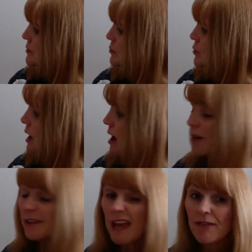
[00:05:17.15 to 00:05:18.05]
"Well,
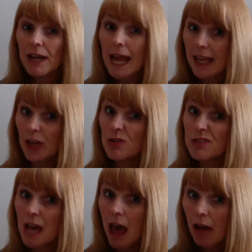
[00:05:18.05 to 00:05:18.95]
I'll never let you
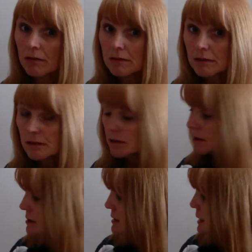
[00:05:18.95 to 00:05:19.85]
down,"
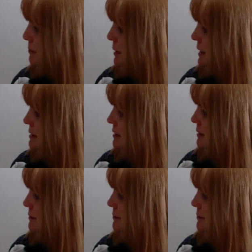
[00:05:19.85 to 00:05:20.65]
said Peter.